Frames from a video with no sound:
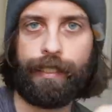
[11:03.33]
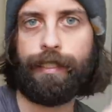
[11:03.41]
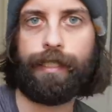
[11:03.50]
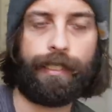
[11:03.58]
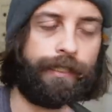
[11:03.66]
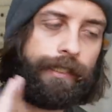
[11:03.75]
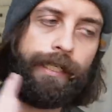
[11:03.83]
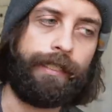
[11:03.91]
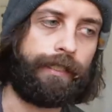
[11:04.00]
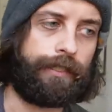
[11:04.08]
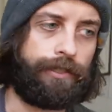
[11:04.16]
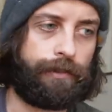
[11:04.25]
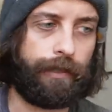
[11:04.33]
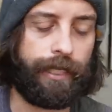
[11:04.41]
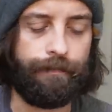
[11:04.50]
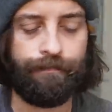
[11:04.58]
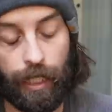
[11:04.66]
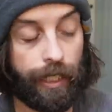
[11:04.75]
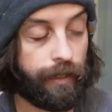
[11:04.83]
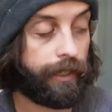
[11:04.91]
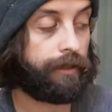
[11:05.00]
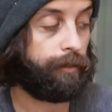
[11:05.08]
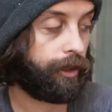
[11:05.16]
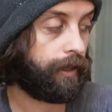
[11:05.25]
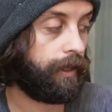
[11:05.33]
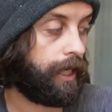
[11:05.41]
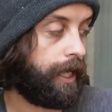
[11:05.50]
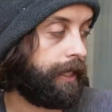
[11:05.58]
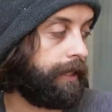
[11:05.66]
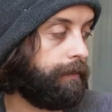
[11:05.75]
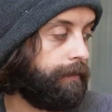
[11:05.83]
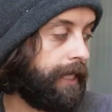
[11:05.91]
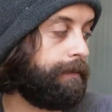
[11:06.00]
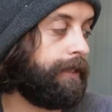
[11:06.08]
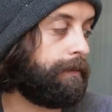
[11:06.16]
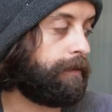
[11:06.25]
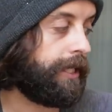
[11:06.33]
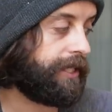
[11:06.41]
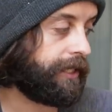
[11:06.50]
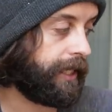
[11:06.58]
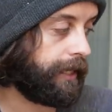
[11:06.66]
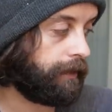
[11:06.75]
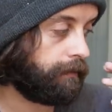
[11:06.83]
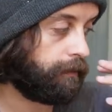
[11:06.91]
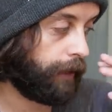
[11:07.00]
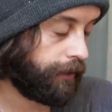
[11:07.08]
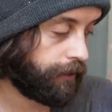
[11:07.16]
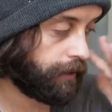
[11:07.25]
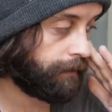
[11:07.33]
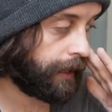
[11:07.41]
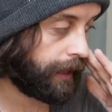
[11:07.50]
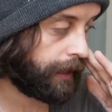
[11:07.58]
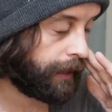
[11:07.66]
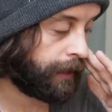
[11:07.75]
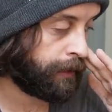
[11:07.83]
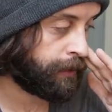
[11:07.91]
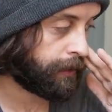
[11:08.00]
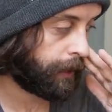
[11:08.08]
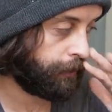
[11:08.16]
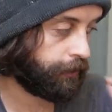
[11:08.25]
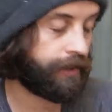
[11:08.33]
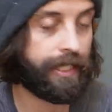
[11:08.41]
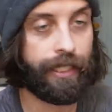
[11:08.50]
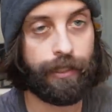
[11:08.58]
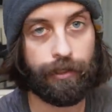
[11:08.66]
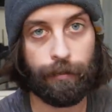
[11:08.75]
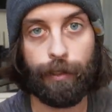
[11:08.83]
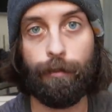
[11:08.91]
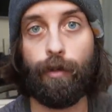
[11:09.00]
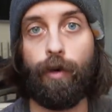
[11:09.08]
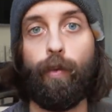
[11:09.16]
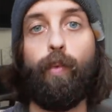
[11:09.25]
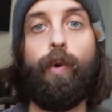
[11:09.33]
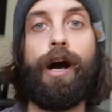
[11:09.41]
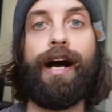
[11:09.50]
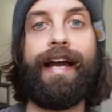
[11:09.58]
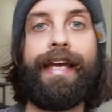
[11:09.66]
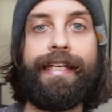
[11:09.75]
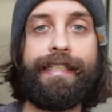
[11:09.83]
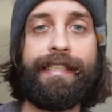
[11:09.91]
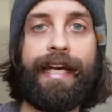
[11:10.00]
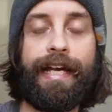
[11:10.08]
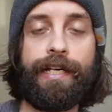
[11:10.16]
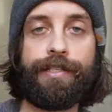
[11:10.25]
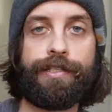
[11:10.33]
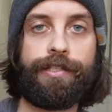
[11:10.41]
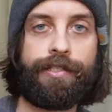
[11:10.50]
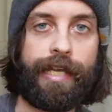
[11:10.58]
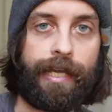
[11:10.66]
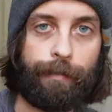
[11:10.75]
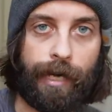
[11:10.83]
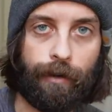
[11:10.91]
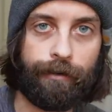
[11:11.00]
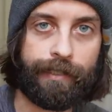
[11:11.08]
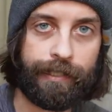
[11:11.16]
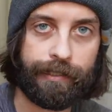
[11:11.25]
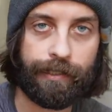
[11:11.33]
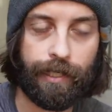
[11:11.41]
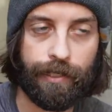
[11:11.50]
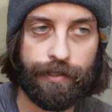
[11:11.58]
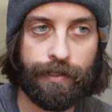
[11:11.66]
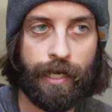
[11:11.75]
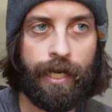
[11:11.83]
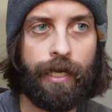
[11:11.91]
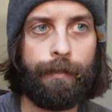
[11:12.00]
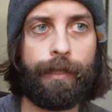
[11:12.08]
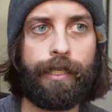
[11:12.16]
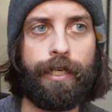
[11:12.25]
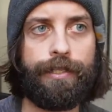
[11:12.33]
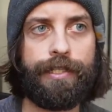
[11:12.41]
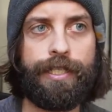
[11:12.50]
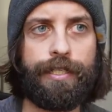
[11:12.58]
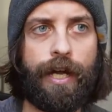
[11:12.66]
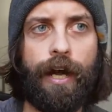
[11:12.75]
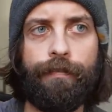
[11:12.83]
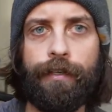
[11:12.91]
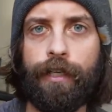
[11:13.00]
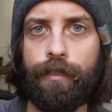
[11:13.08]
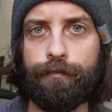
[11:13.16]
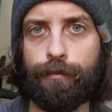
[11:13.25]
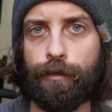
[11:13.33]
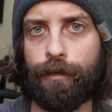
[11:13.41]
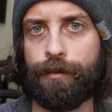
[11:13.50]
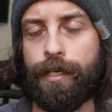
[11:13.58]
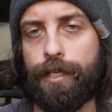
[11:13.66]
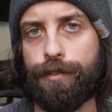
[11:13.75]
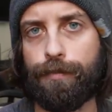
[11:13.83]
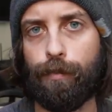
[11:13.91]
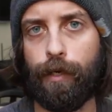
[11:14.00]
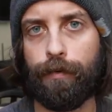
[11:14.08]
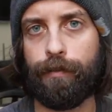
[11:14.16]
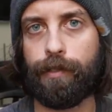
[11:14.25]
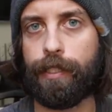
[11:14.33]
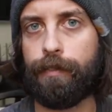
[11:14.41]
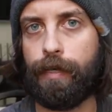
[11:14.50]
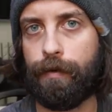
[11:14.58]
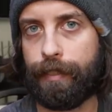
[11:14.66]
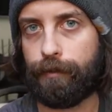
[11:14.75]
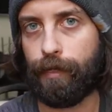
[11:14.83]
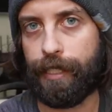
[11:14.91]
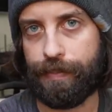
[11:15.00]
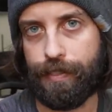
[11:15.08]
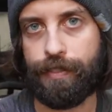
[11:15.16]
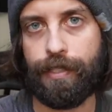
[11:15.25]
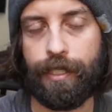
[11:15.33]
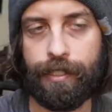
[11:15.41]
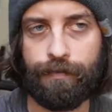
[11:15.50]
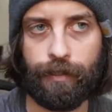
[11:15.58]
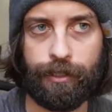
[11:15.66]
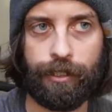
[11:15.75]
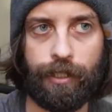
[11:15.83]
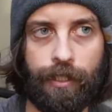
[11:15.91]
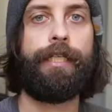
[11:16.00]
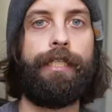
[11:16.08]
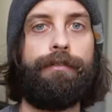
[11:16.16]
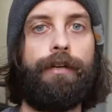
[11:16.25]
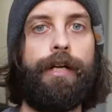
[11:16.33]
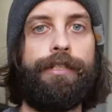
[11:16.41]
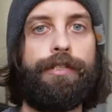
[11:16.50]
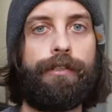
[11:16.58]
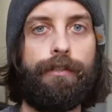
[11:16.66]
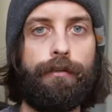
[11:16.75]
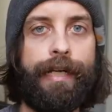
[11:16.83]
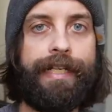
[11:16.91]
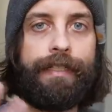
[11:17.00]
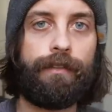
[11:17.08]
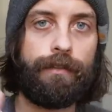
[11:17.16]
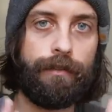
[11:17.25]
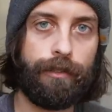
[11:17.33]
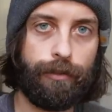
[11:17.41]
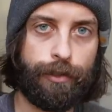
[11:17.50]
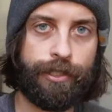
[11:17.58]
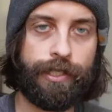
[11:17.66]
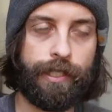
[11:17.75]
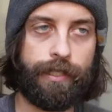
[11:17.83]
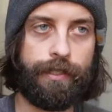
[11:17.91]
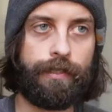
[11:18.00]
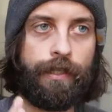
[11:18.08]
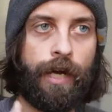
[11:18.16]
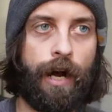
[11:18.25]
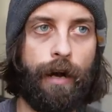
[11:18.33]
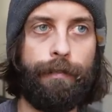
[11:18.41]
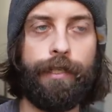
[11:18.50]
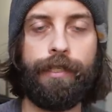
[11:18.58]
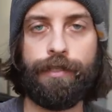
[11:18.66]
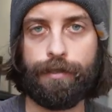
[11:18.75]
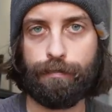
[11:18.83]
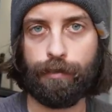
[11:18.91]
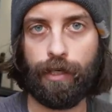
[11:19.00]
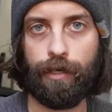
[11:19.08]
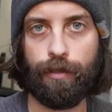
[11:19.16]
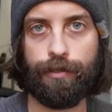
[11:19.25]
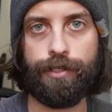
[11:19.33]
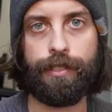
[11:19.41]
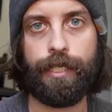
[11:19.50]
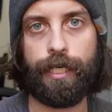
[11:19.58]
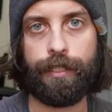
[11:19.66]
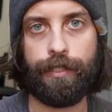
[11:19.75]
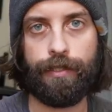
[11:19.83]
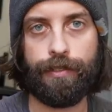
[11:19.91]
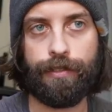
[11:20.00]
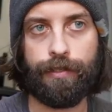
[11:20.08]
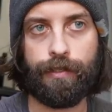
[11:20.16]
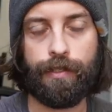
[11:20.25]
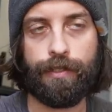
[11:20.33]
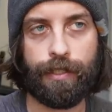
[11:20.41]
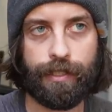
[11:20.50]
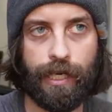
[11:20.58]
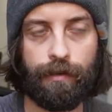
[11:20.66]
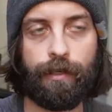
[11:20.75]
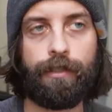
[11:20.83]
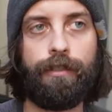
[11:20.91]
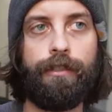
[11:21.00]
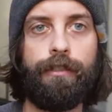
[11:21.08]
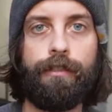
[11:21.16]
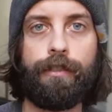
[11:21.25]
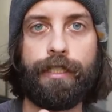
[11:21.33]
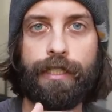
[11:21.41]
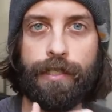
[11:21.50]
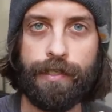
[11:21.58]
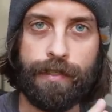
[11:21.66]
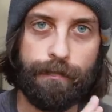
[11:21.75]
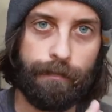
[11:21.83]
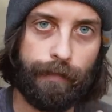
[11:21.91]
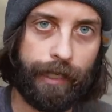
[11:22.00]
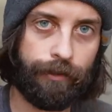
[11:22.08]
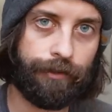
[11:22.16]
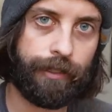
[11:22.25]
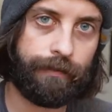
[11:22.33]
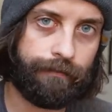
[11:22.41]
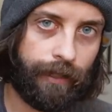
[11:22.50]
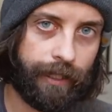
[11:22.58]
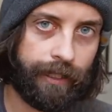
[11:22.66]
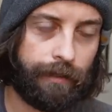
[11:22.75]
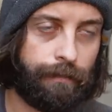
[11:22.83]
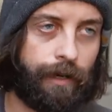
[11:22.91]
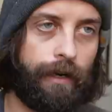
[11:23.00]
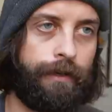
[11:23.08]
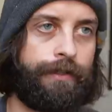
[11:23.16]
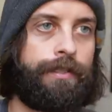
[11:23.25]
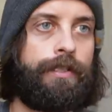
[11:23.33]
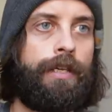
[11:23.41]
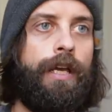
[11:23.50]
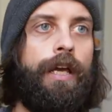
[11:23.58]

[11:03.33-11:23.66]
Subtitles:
and then the ending is great. I like the book a lot. It made me appreciate Wyndham and understand a little bit more why he has the staying power that he does, because he's often held forth as one of the literary greats in science fiction. He writes great, lucid, competent prose that is satirical, is mildly funny in parts,